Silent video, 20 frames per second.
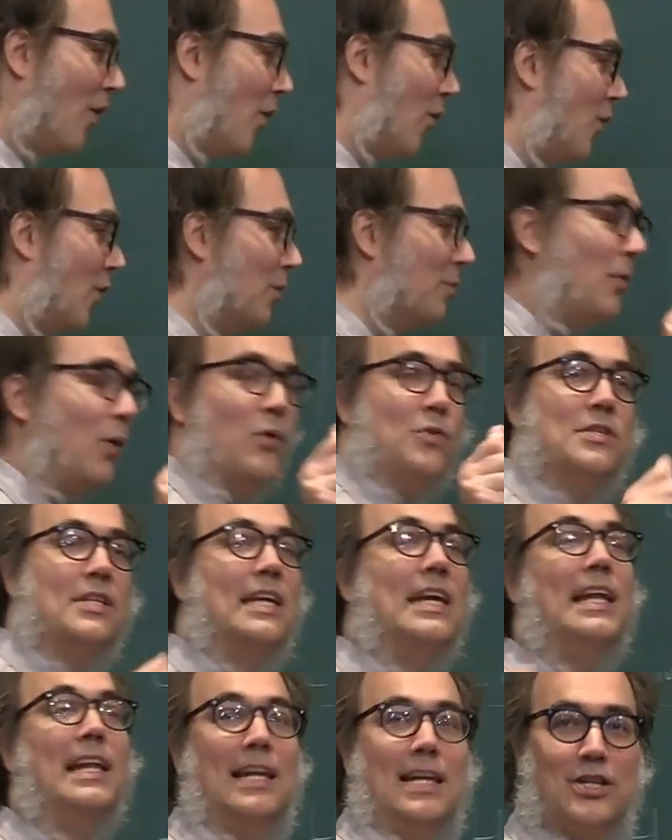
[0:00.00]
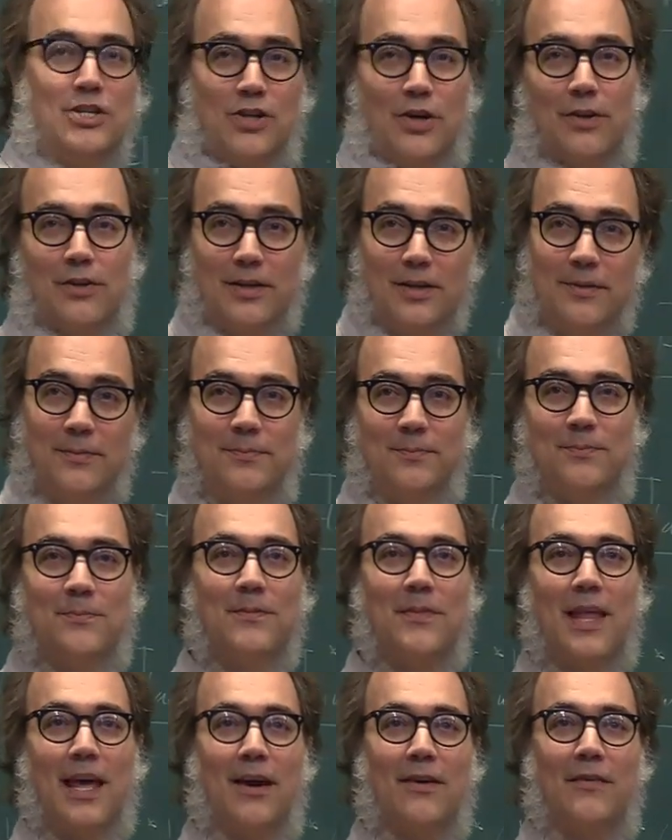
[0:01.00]
almost kill each other.
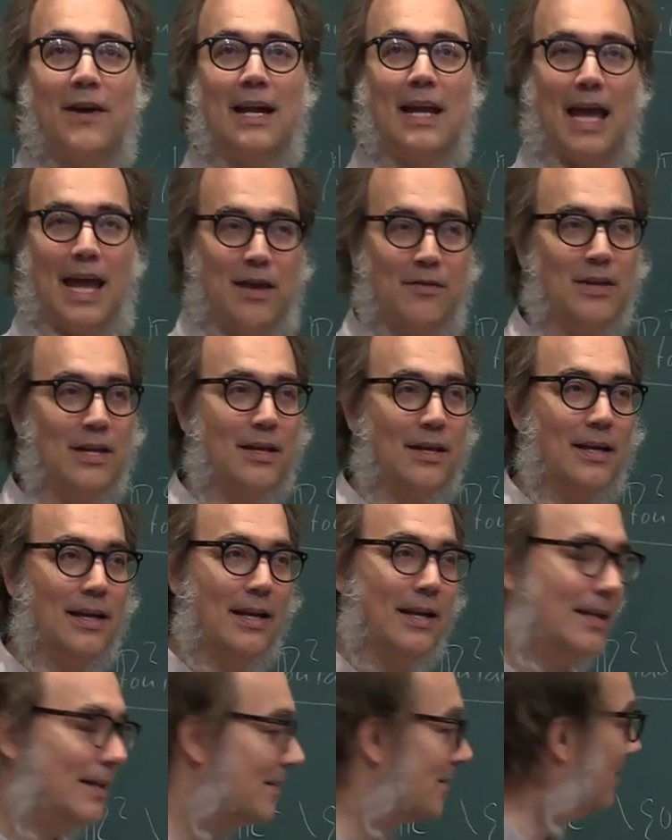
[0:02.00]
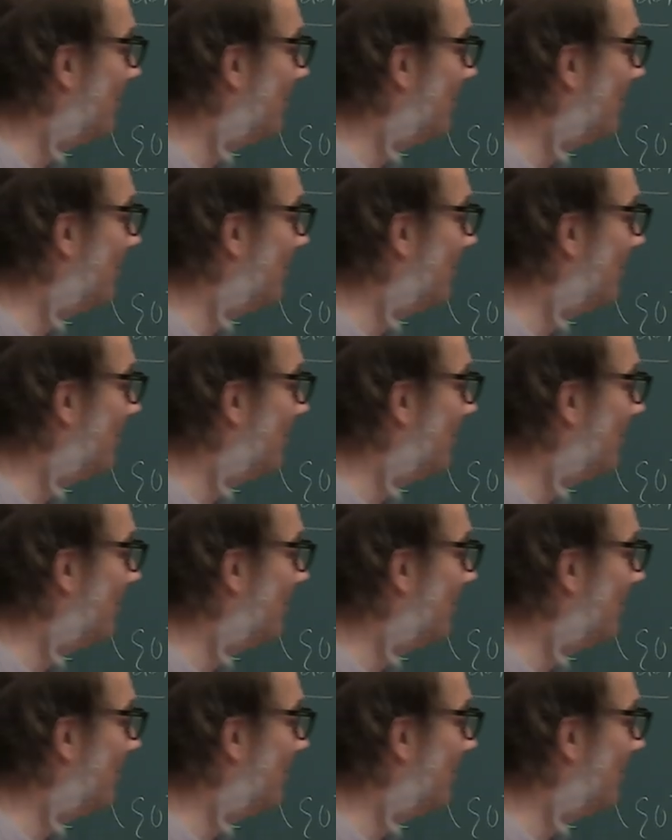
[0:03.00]
They are very heavy, and